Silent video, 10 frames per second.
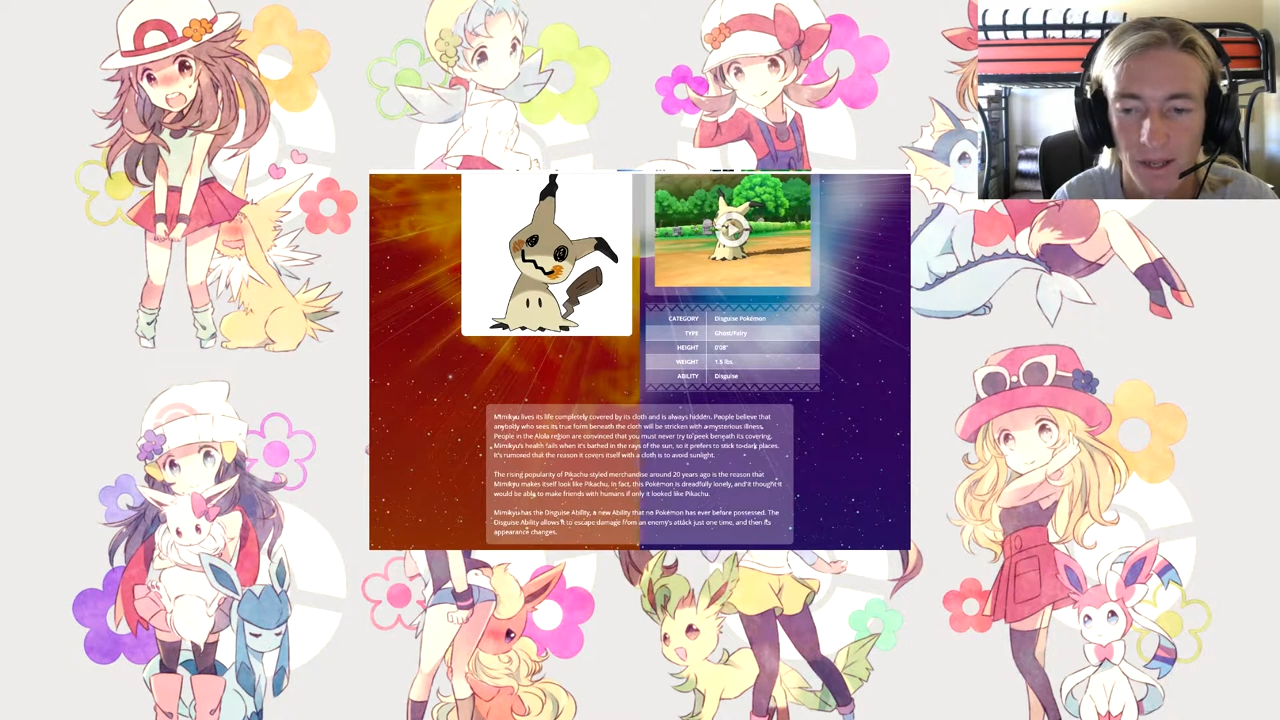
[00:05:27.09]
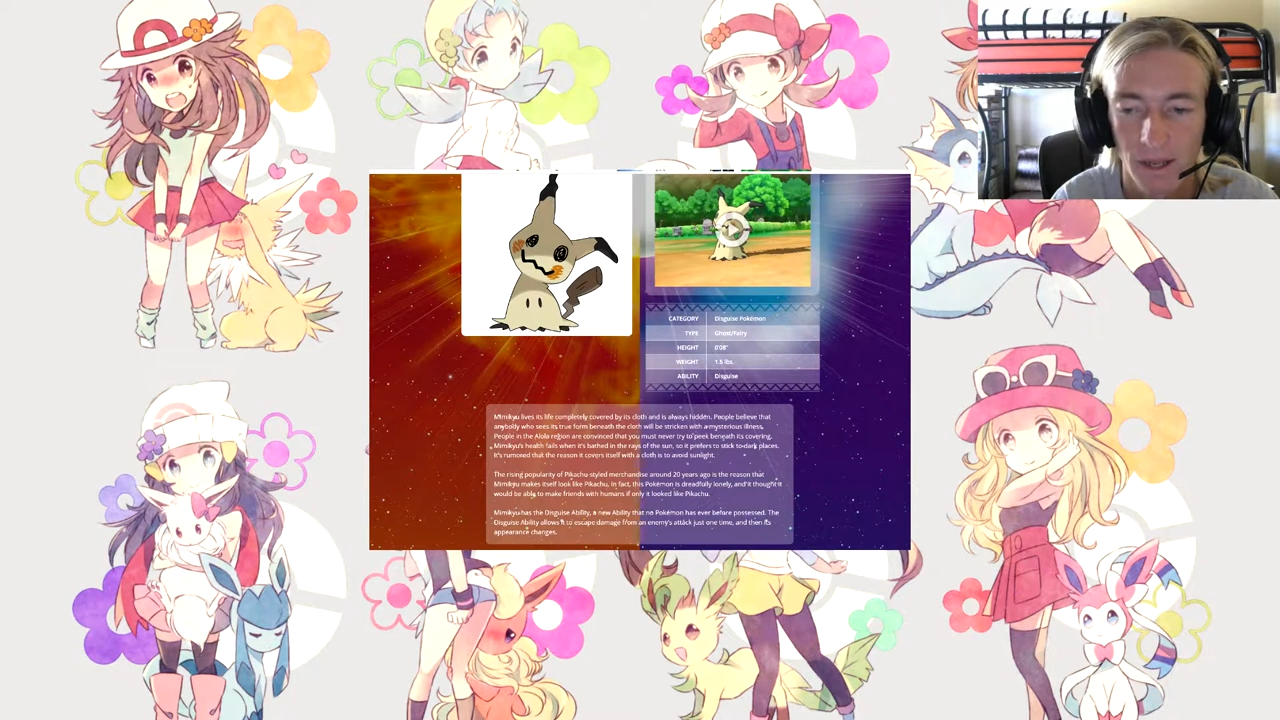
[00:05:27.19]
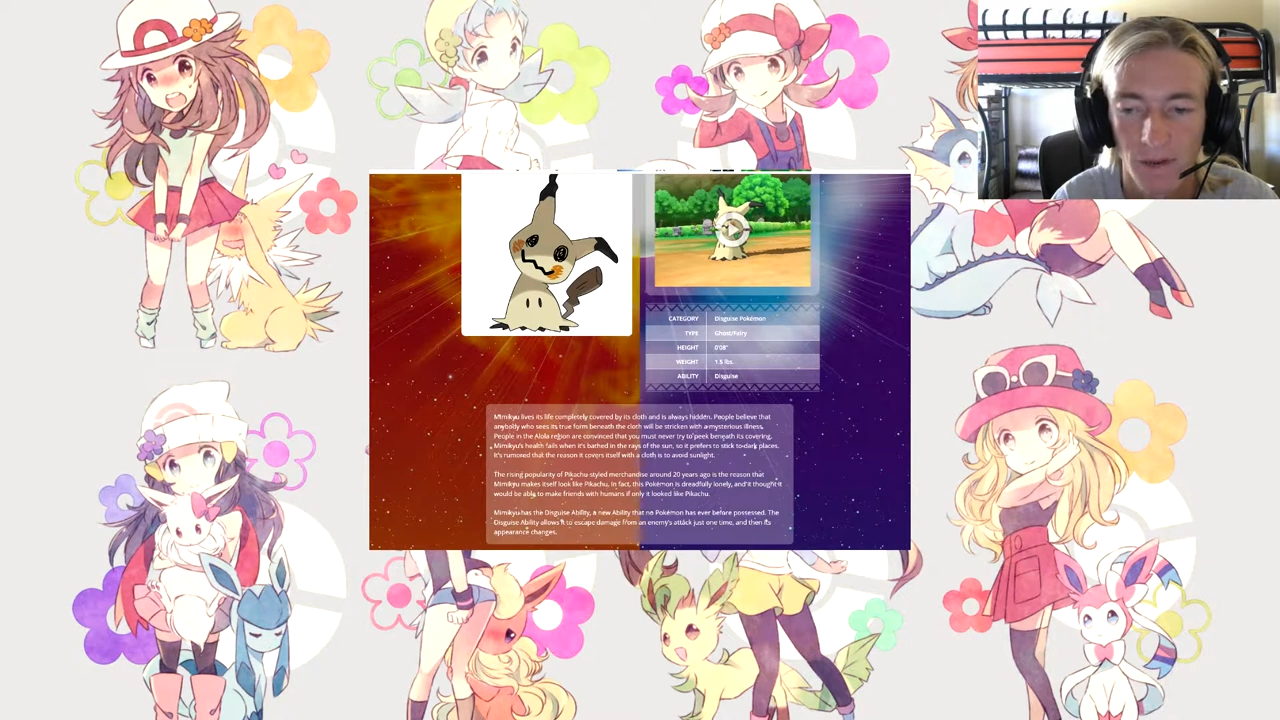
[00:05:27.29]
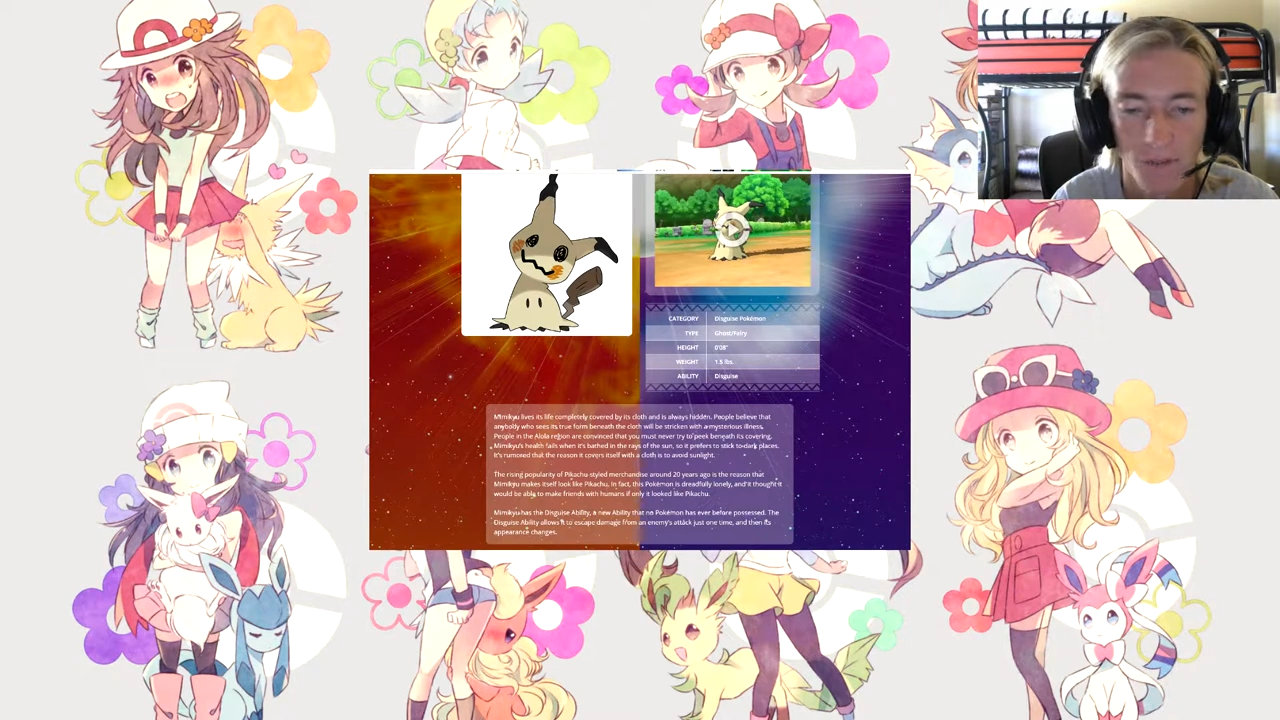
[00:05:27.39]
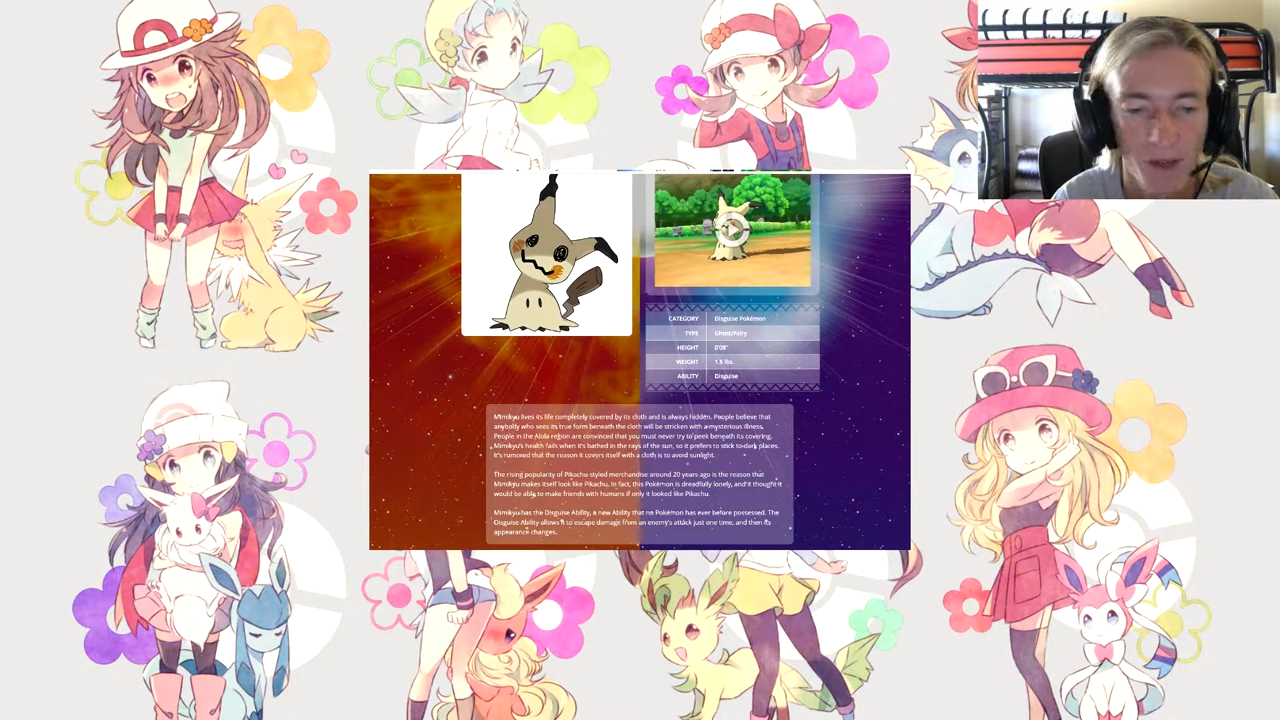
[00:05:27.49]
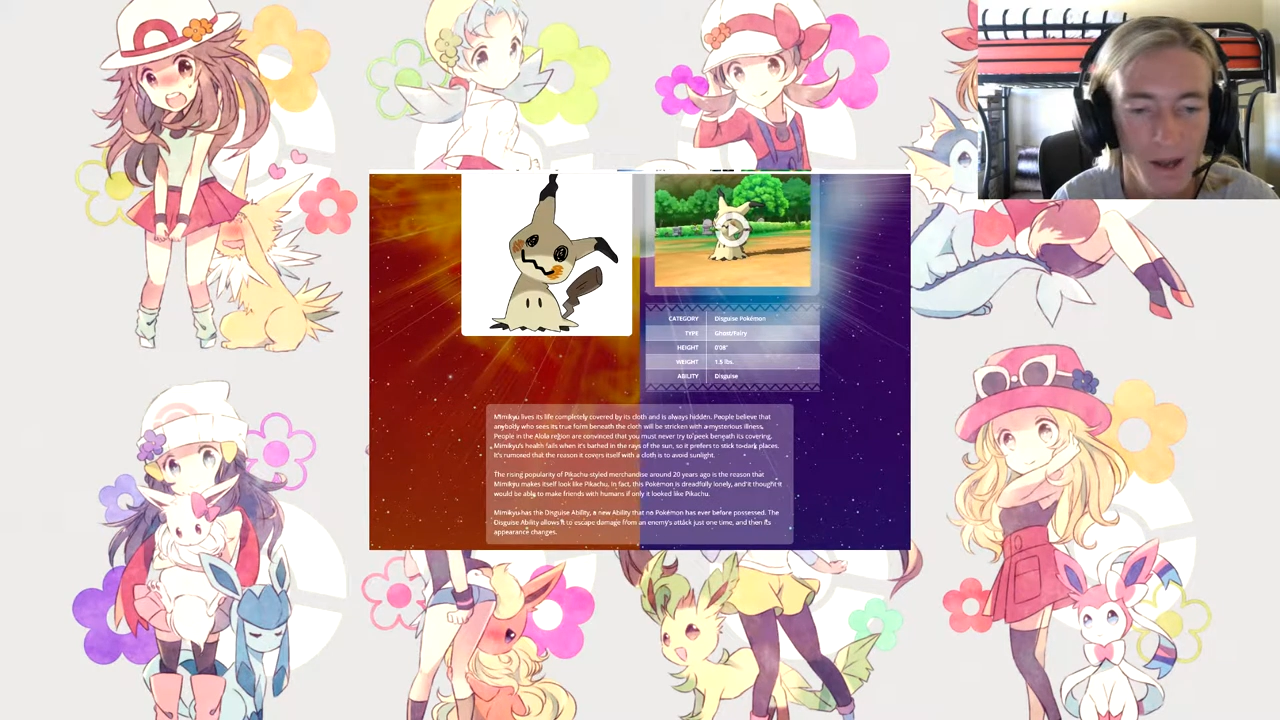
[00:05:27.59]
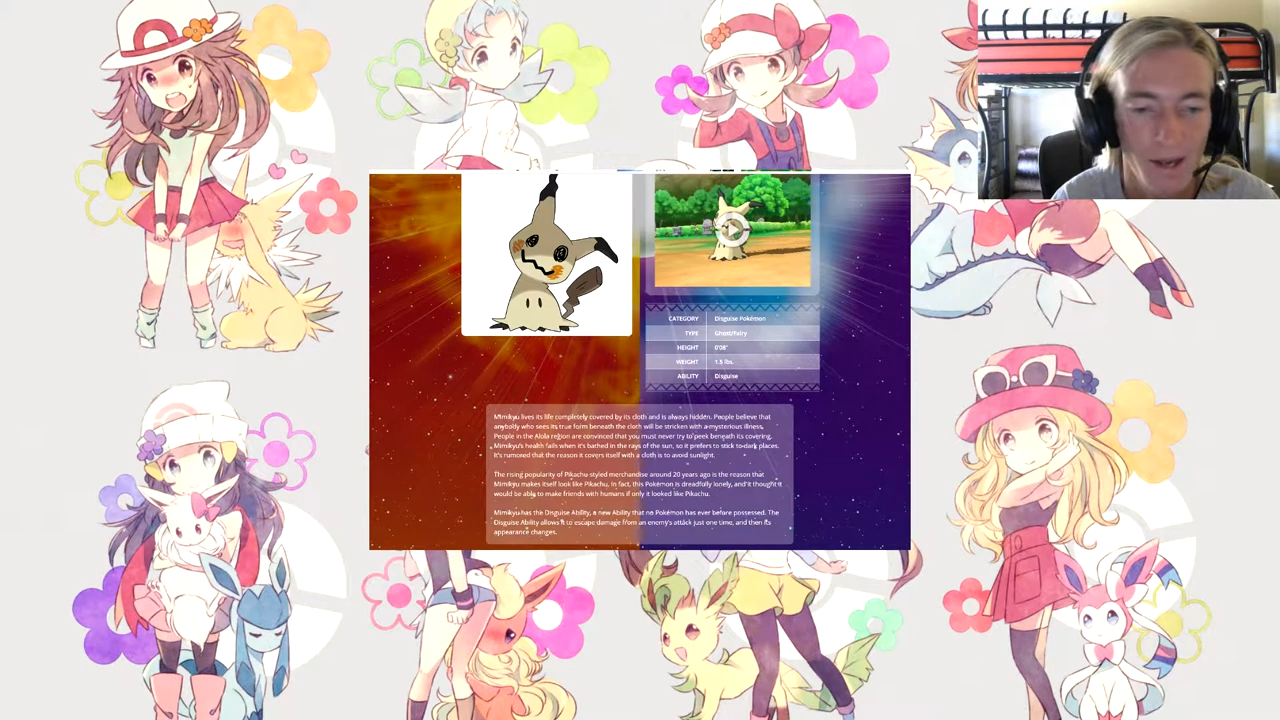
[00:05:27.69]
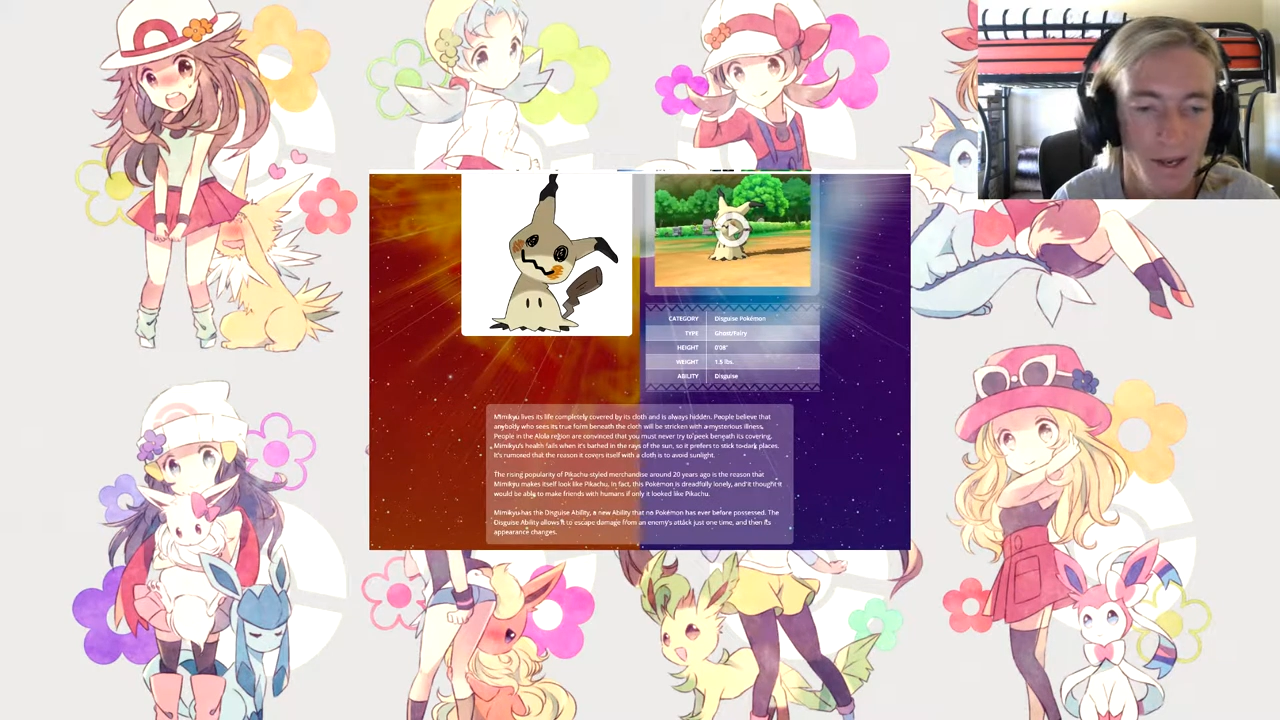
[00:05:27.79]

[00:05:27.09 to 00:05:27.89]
it thought